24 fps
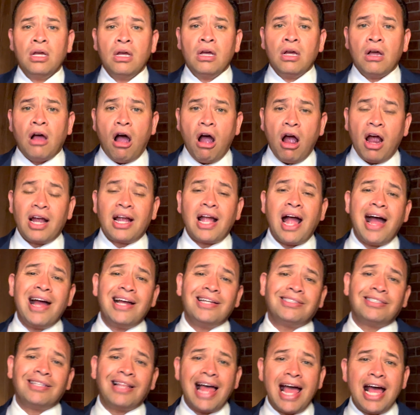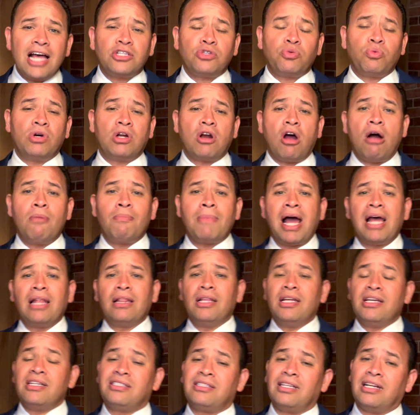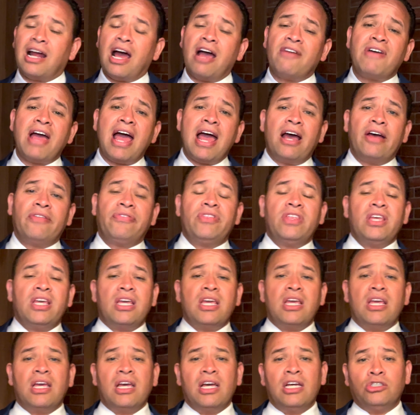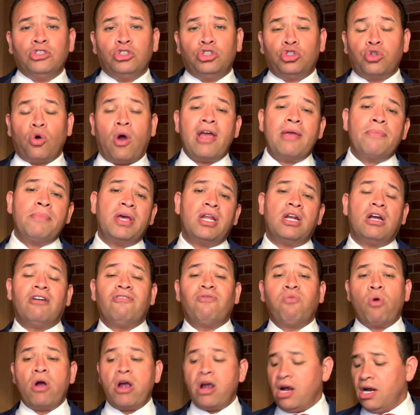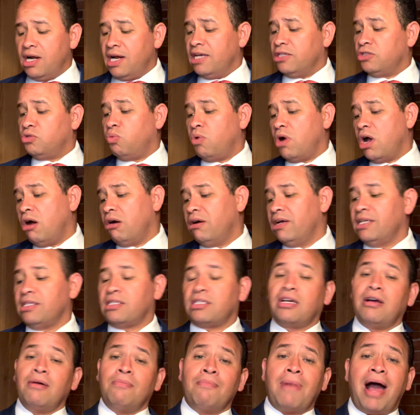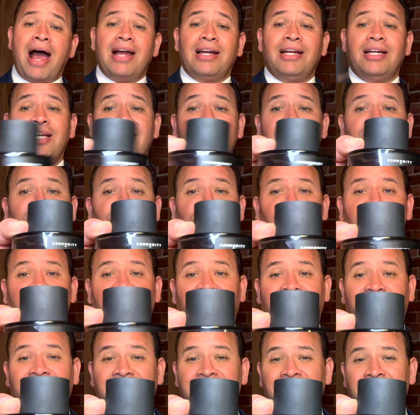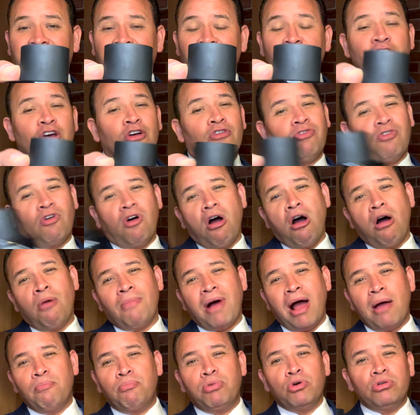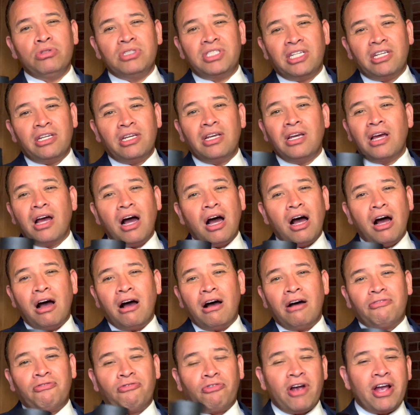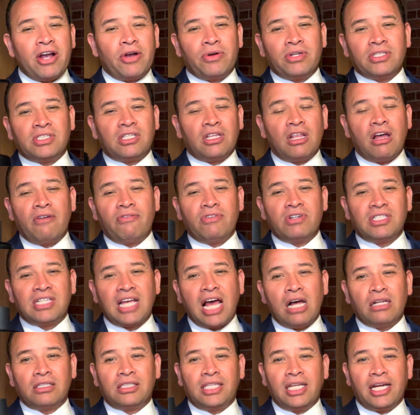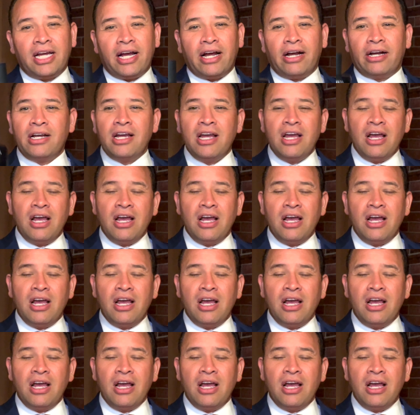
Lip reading: All right, guys, last one on my list that I've had the enjoyment of wearing as well is Commodity Gin. For all my boozy fragrance lovers out there,